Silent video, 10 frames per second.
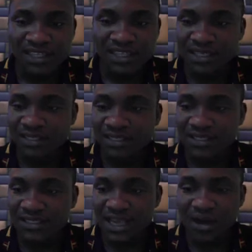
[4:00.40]
the
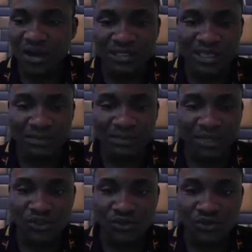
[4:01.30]
second step
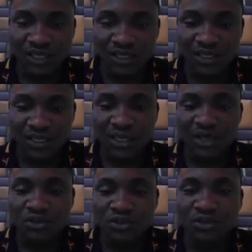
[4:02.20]
we need to take
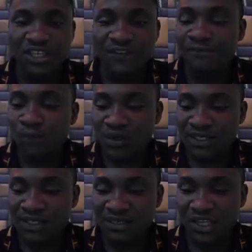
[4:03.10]
to give more
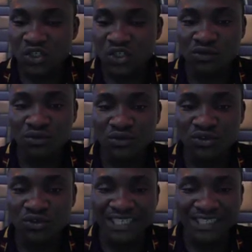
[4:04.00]
signal to Google
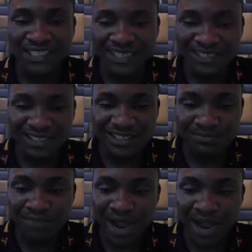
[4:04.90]
to index this
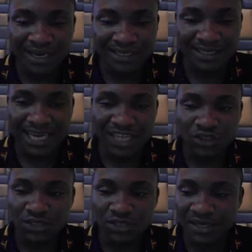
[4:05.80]
backlink that I
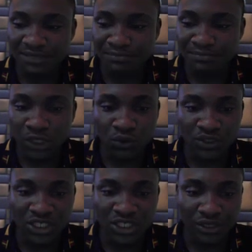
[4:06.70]
just paste below
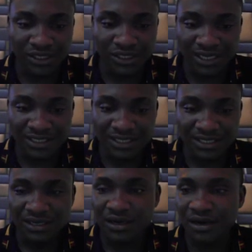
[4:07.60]
the content.
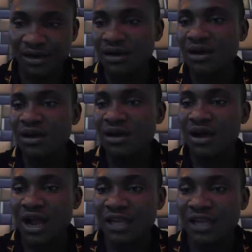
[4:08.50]
Yeah, I